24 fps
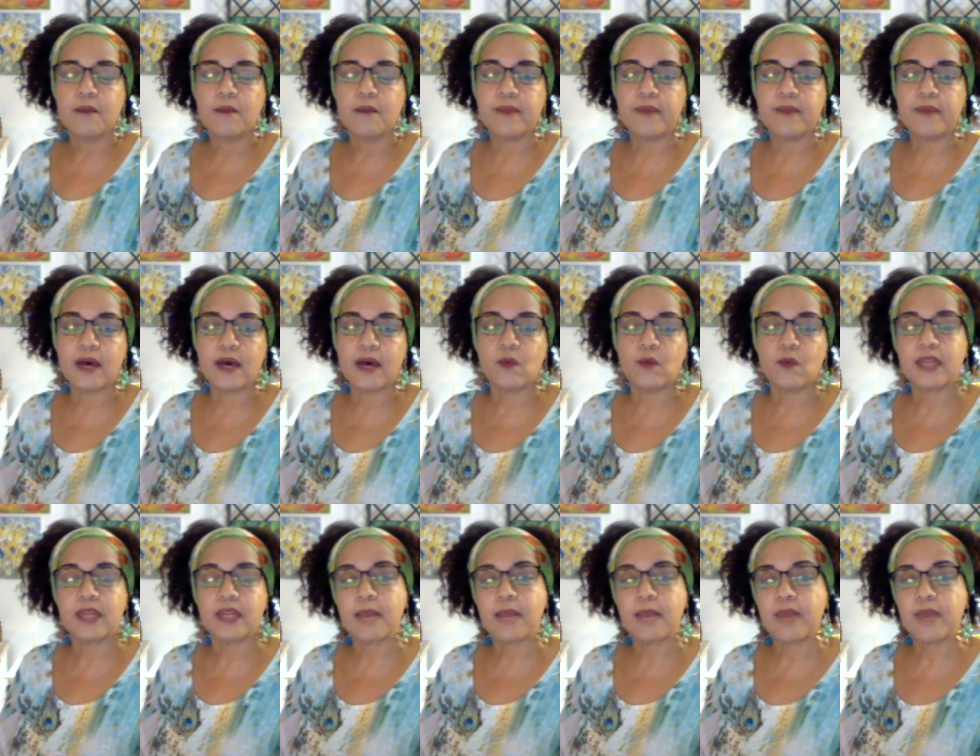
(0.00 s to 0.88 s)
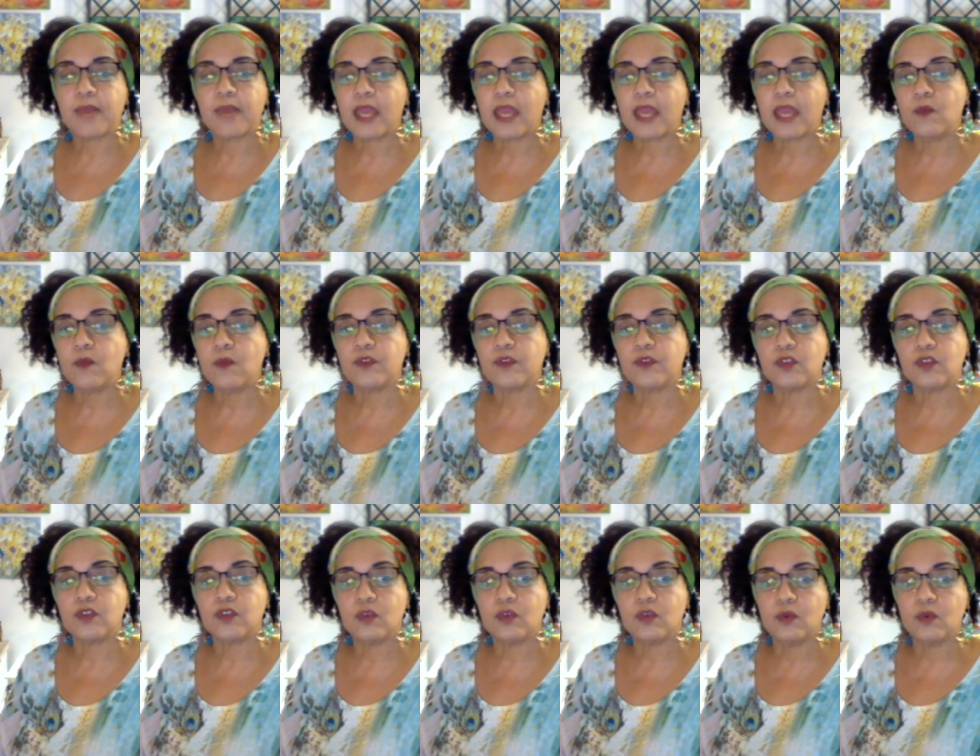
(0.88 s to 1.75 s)
But when I paint with
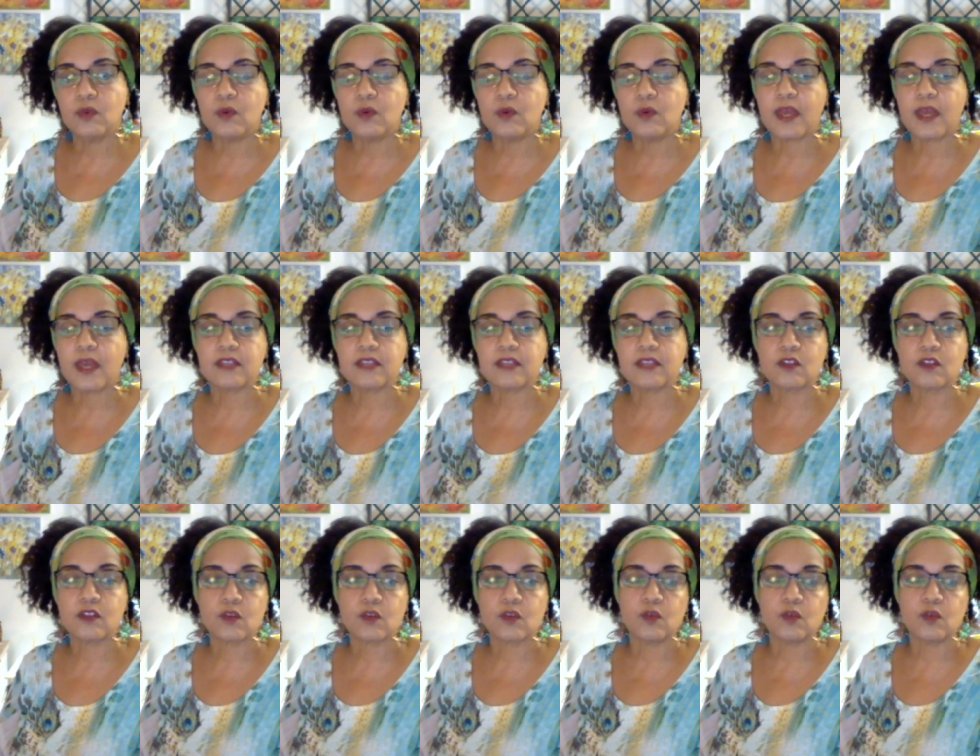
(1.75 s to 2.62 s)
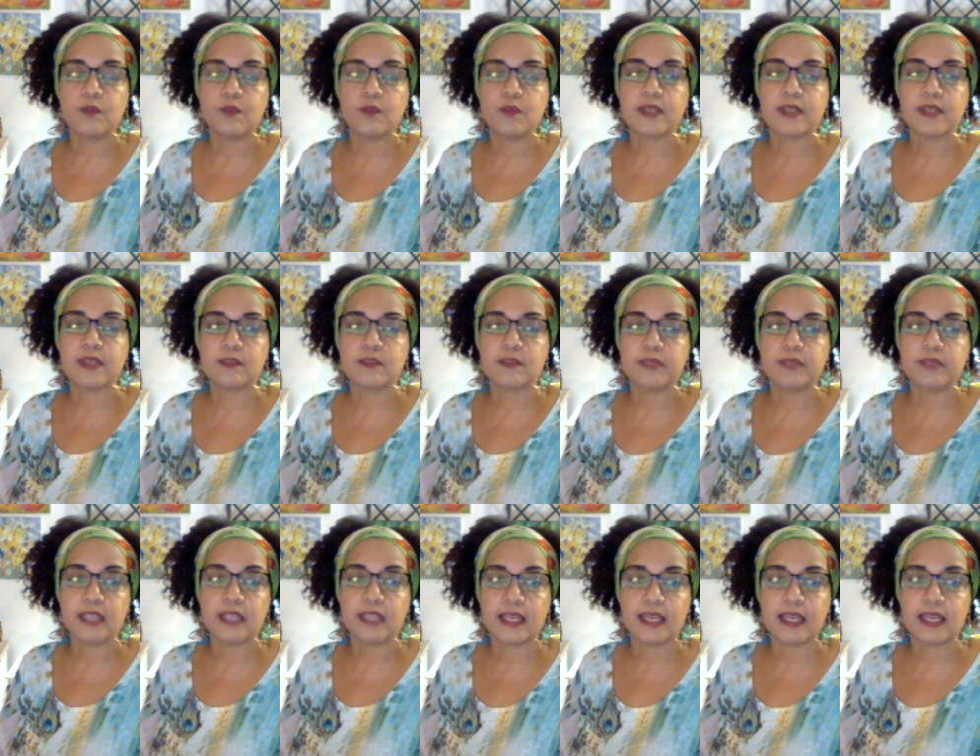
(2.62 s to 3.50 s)
you as a group, as a
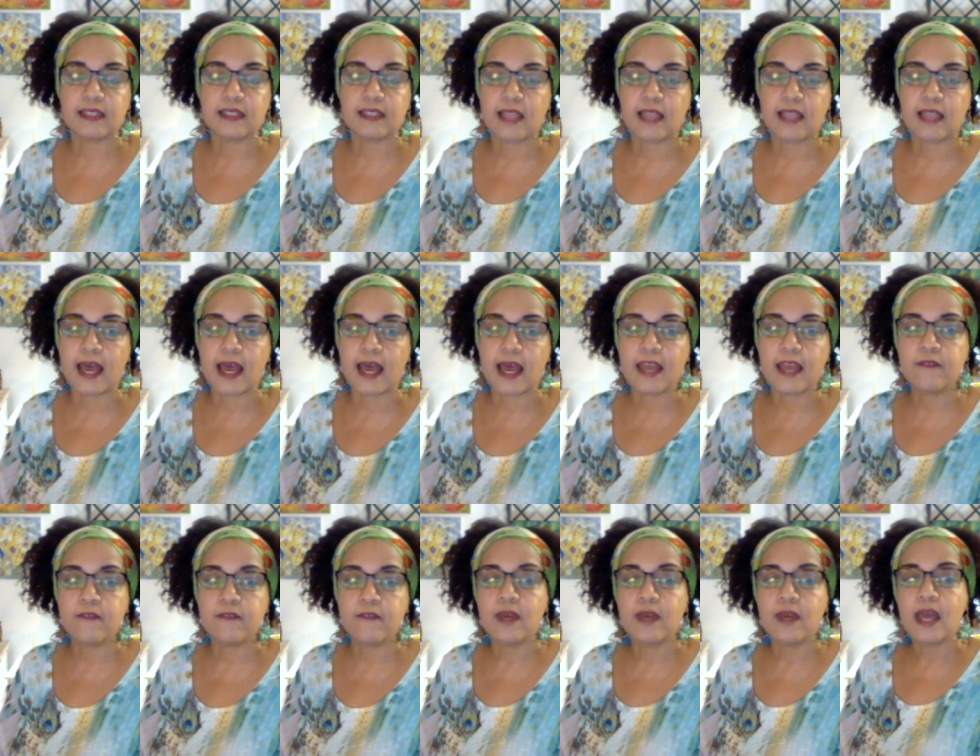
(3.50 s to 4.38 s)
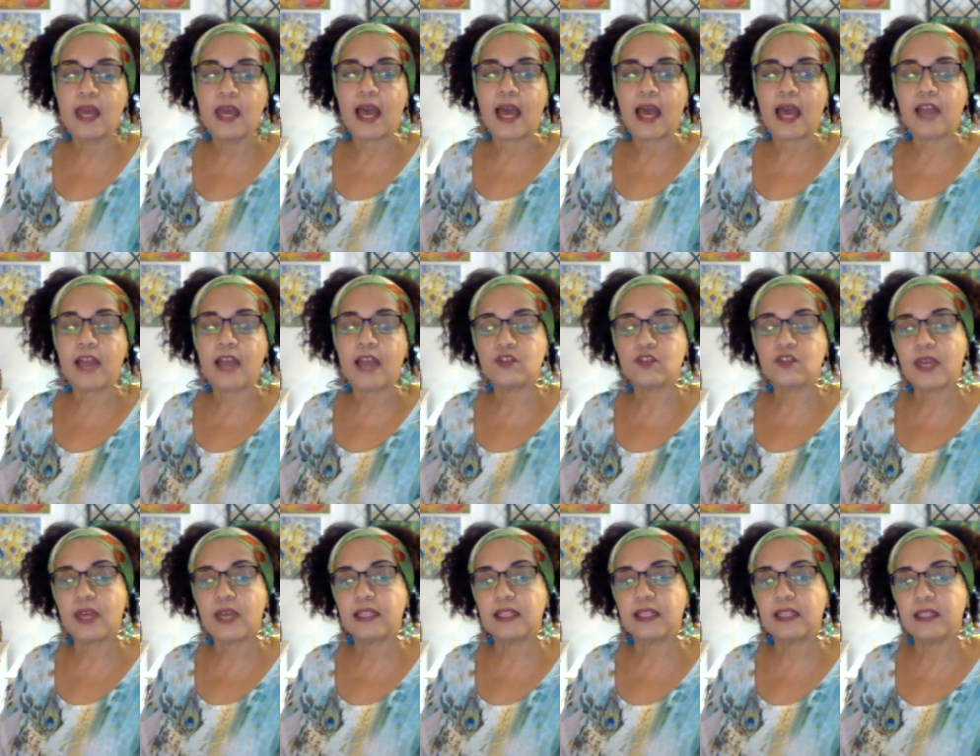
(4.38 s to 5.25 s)
planned live, I
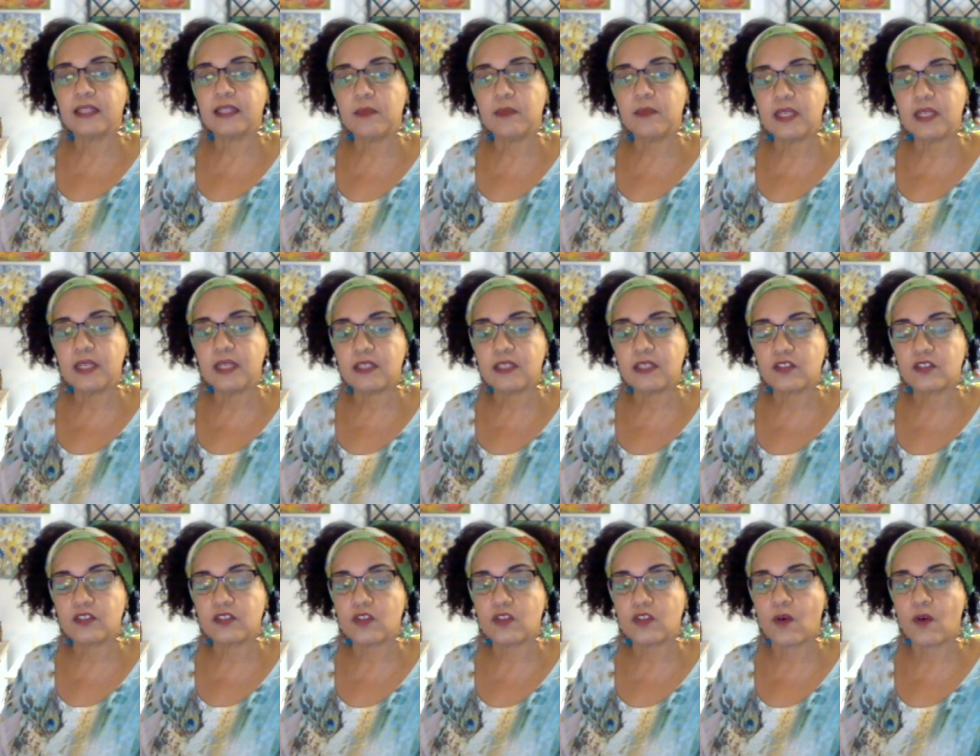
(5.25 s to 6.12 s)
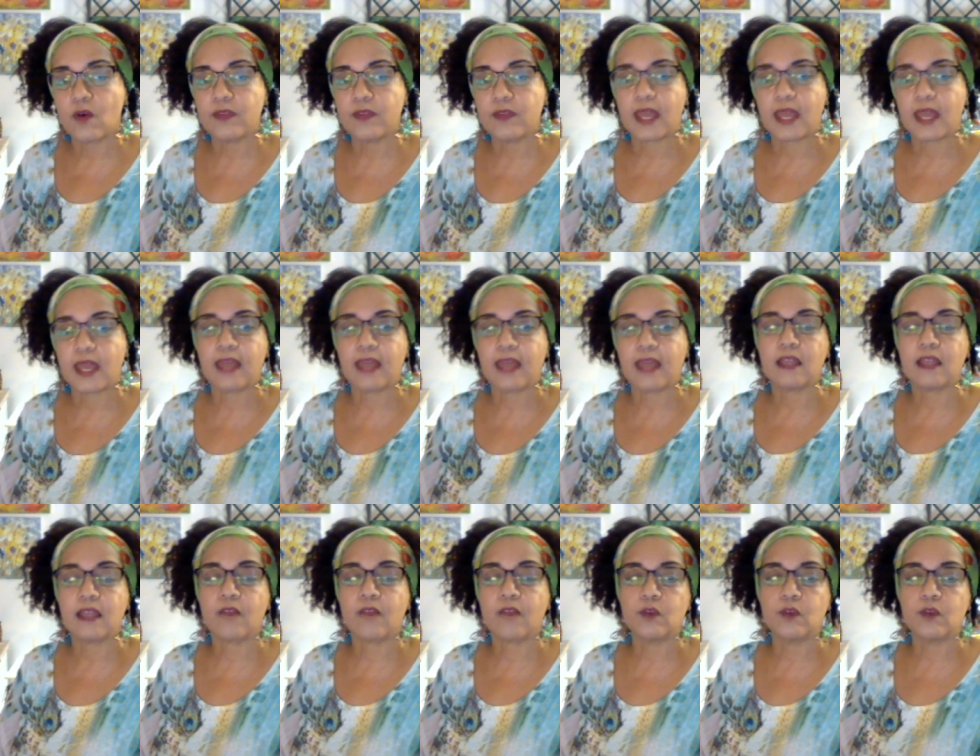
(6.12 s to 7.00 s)
try to limit it so that
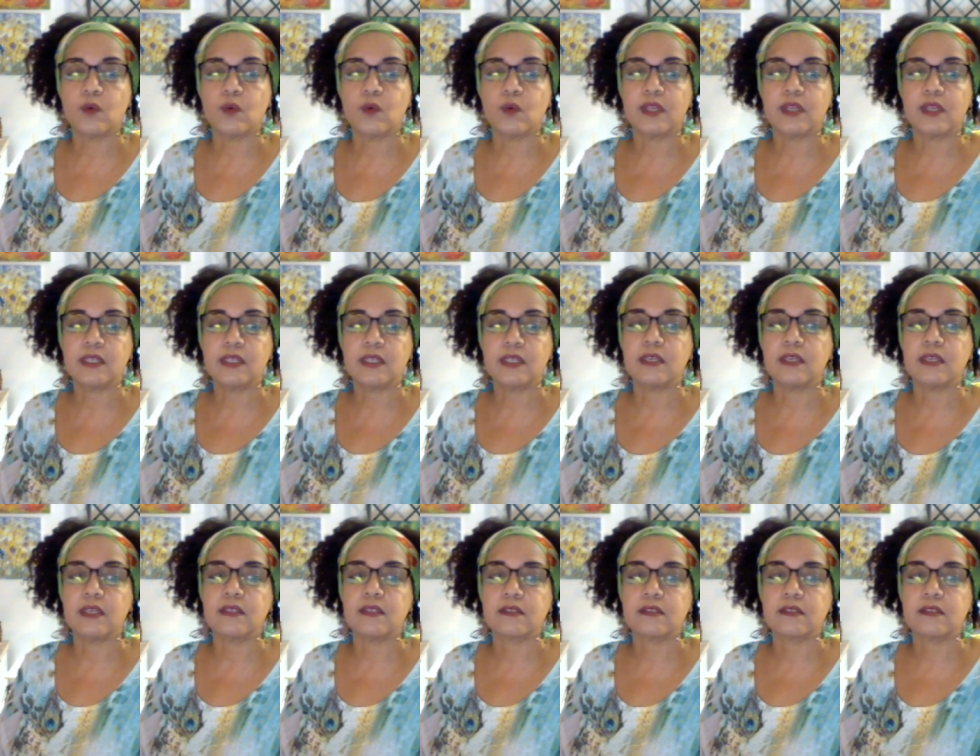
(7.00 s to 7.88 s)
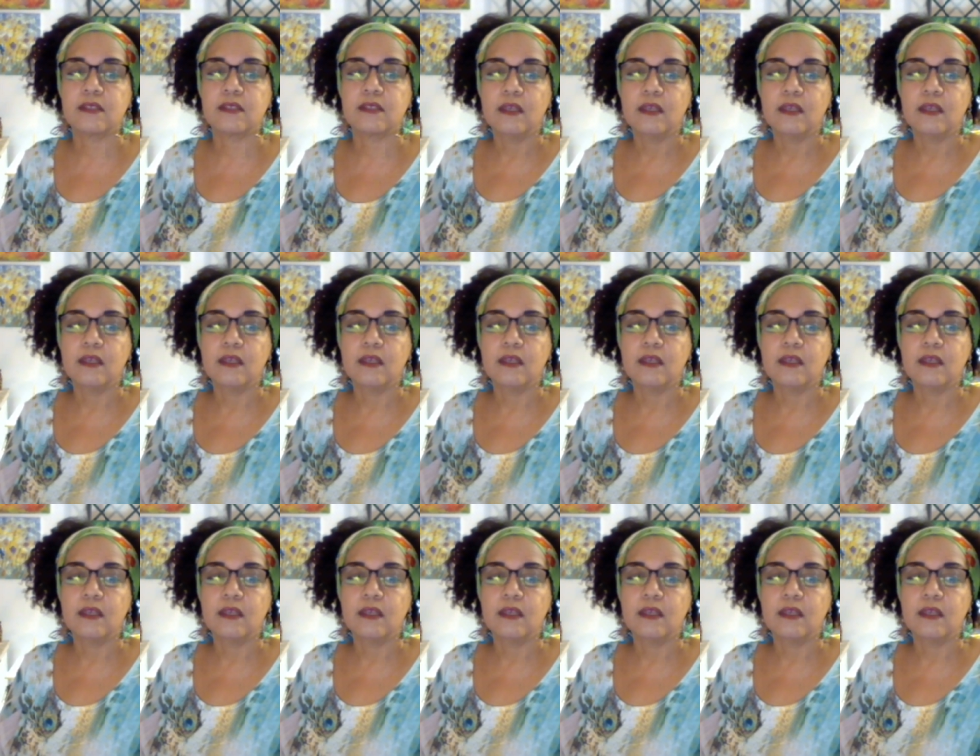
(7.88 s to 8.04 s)
everyone is